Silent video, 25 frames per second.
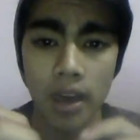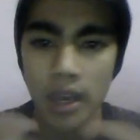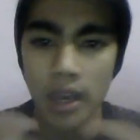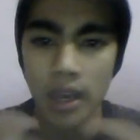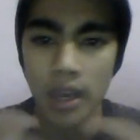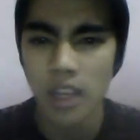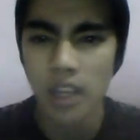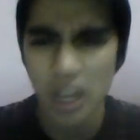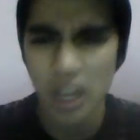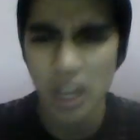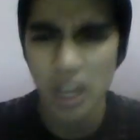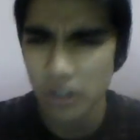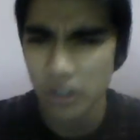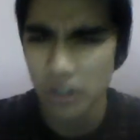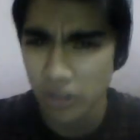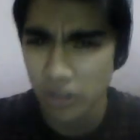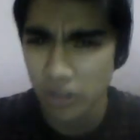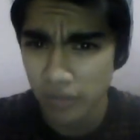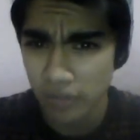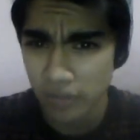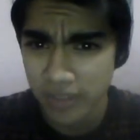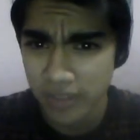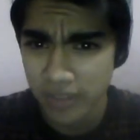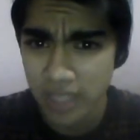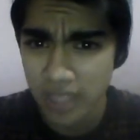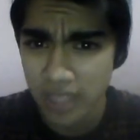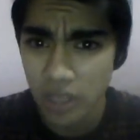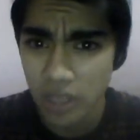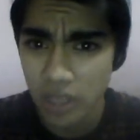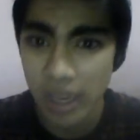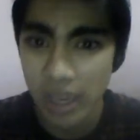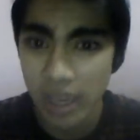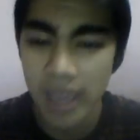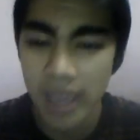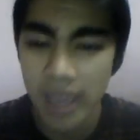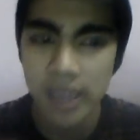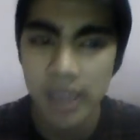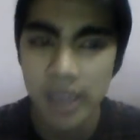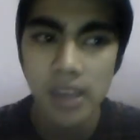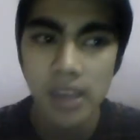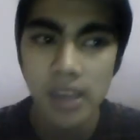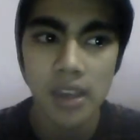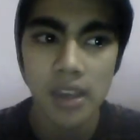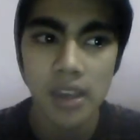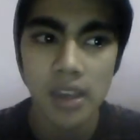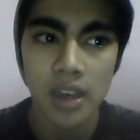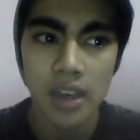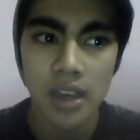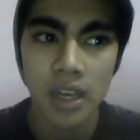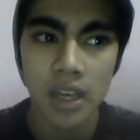I, I don't know if I say okay,
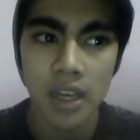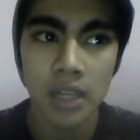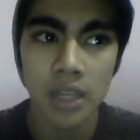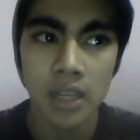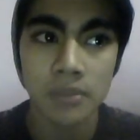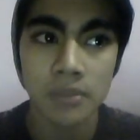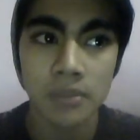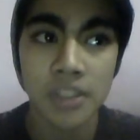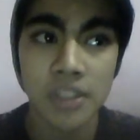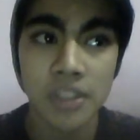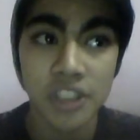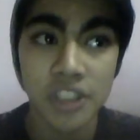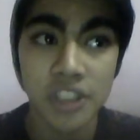um,